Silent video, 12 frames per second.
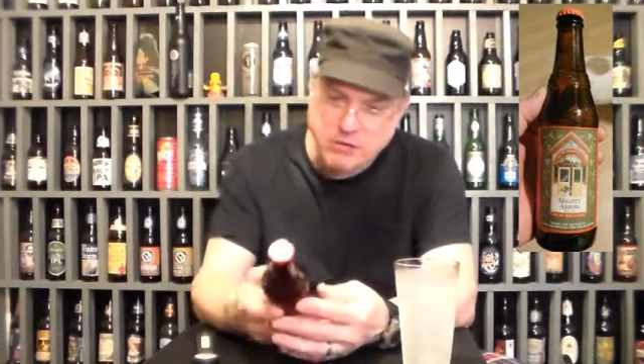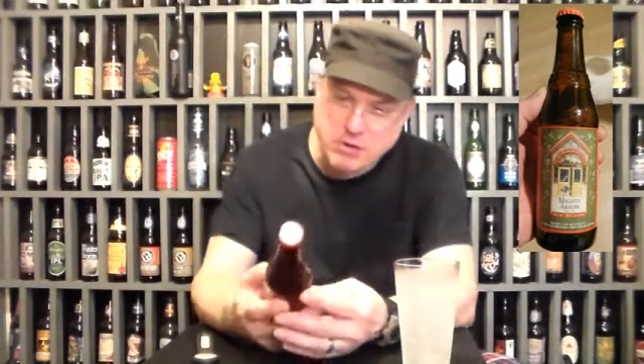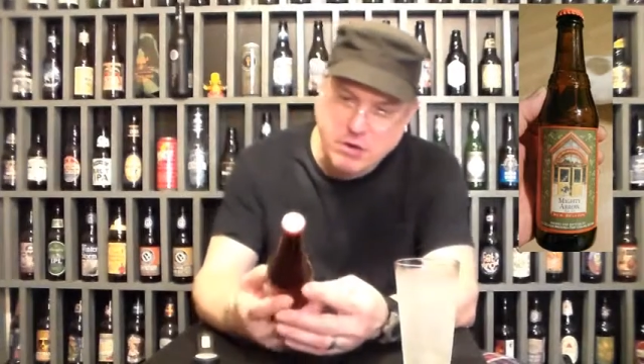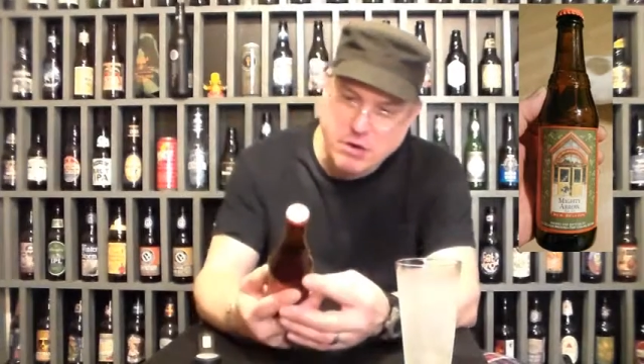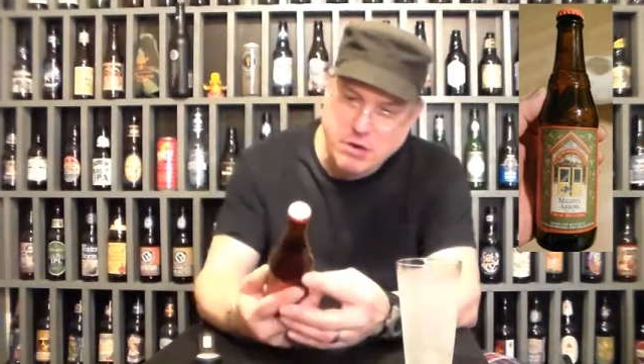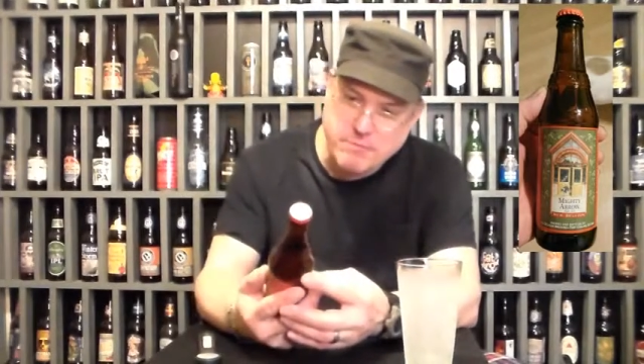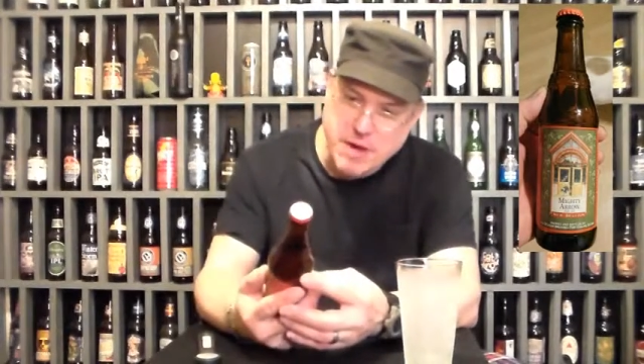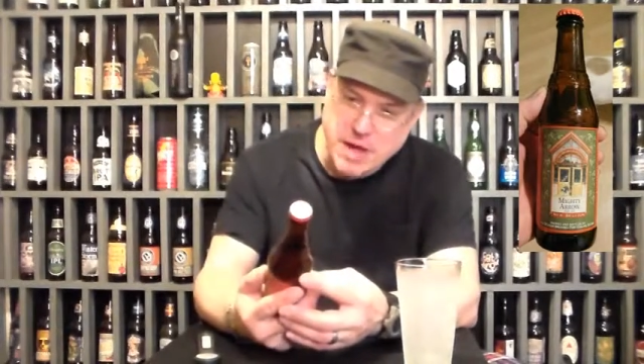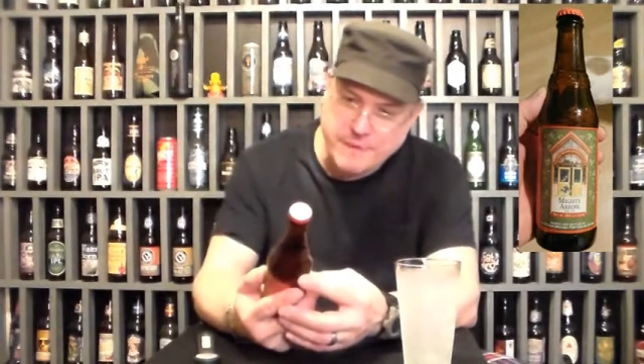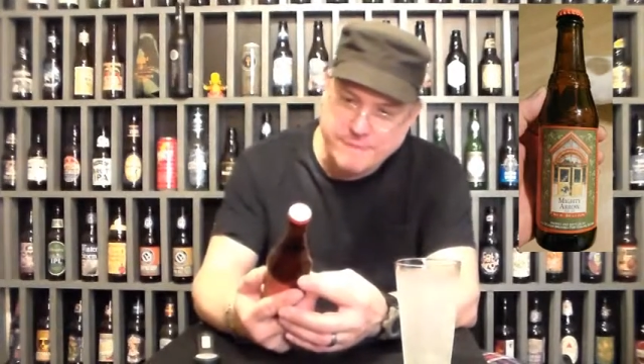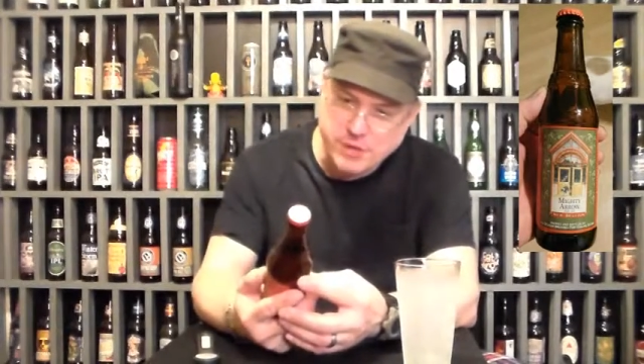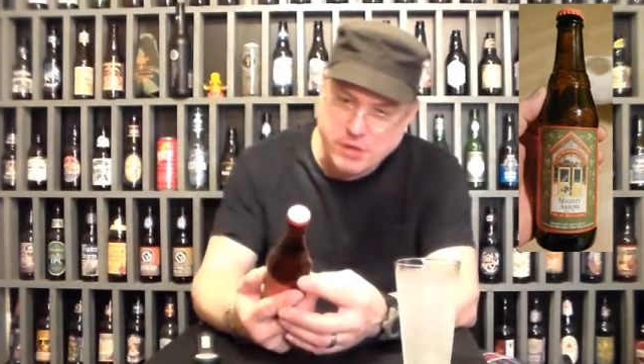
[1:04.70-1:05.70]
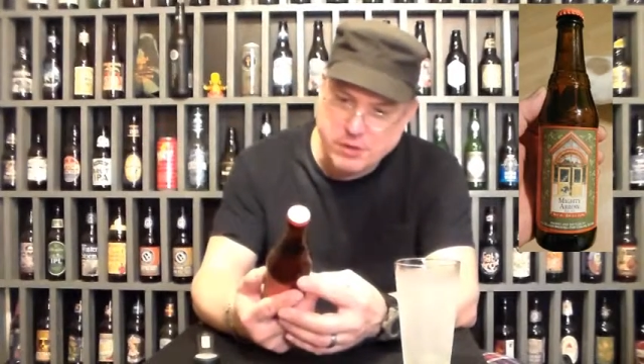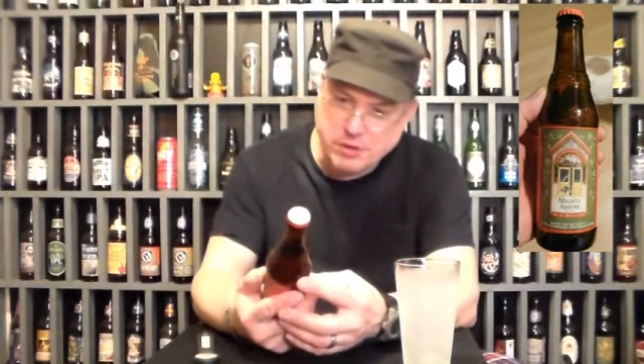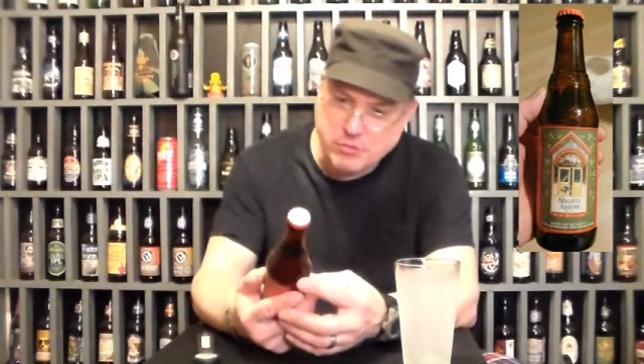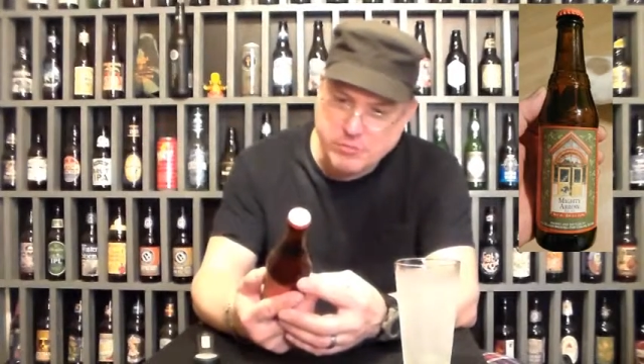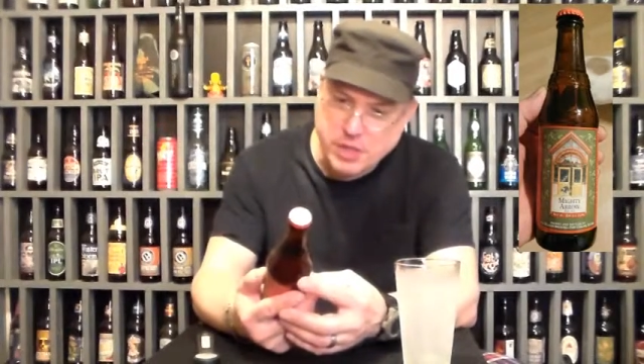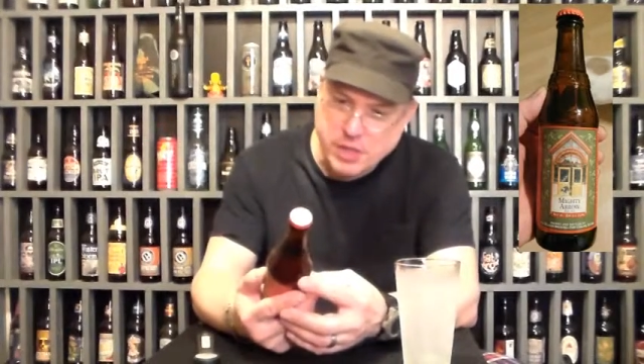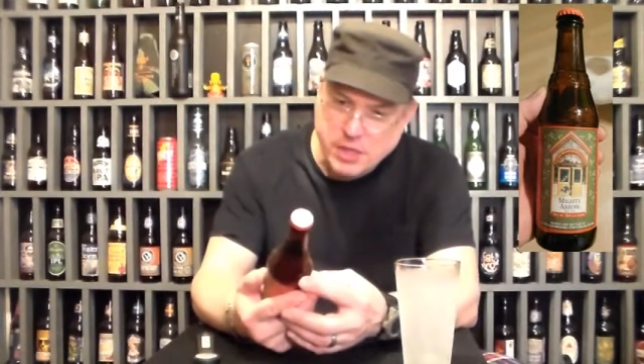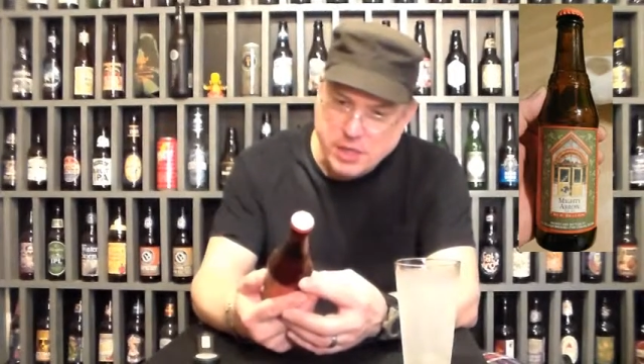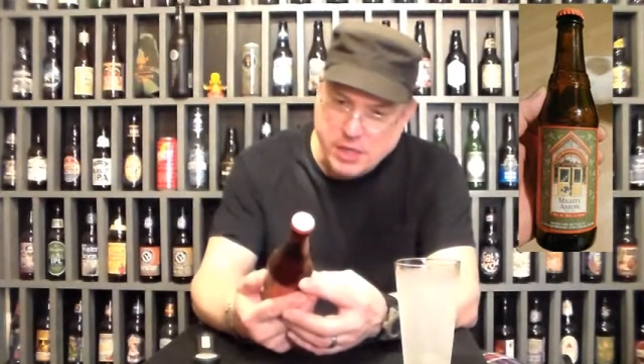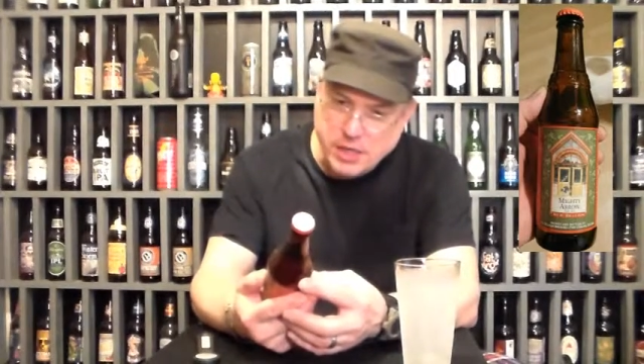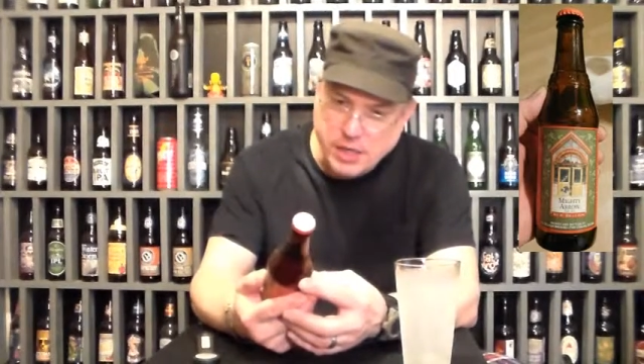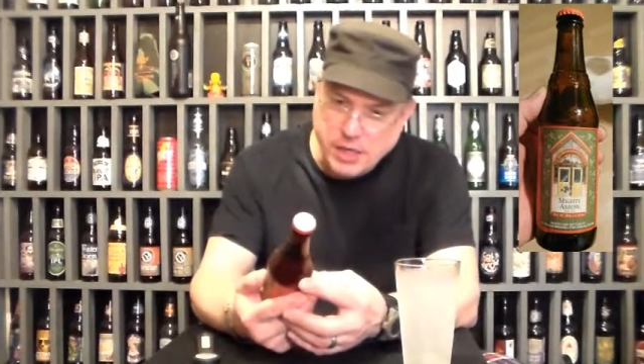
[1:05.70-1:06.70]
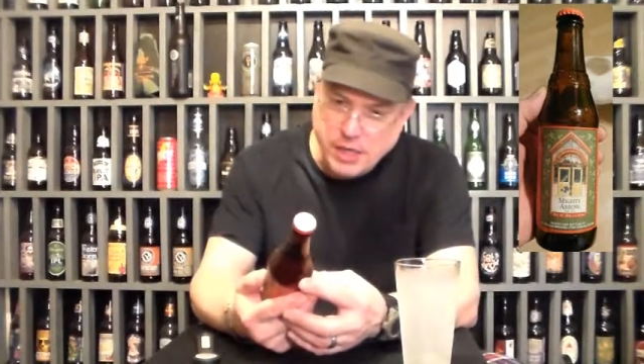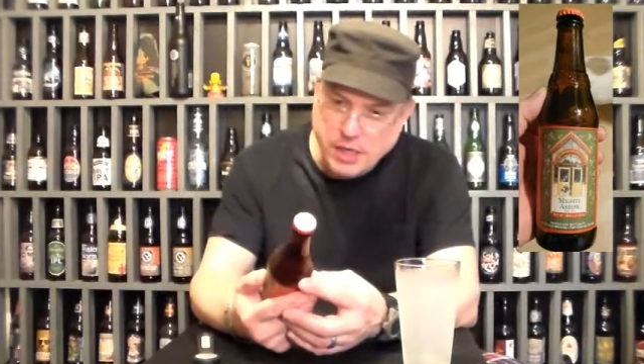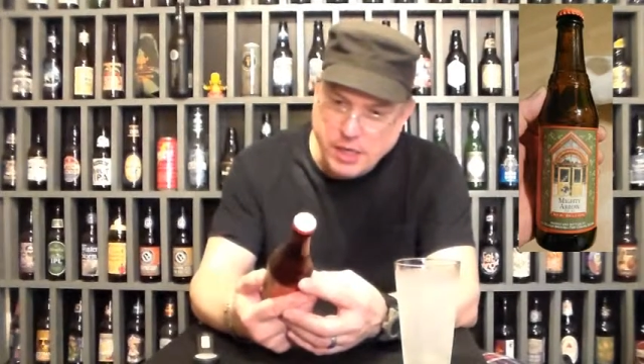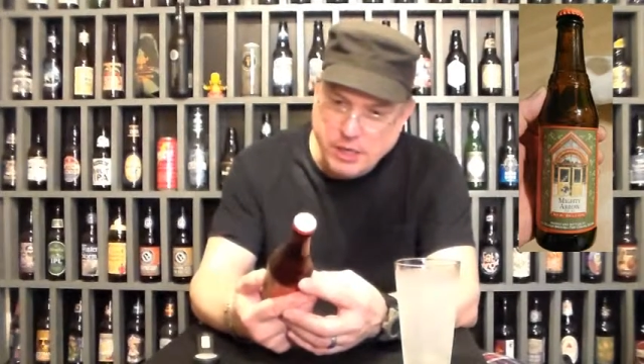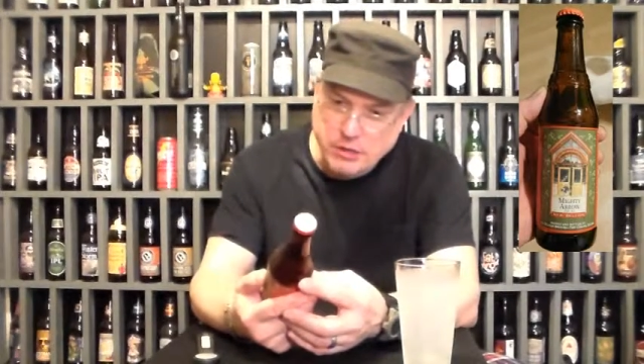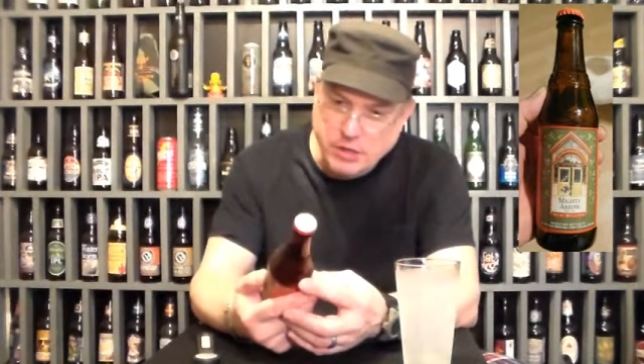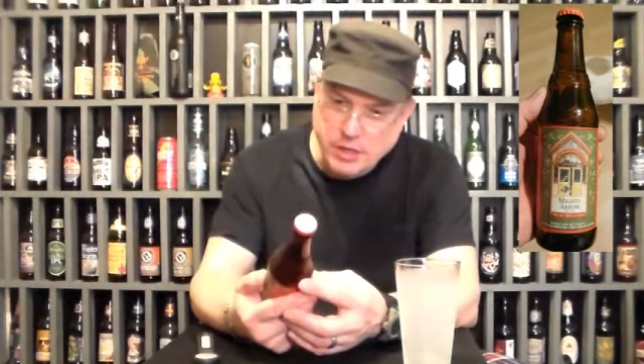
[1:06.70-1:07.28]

alcohol by volume. And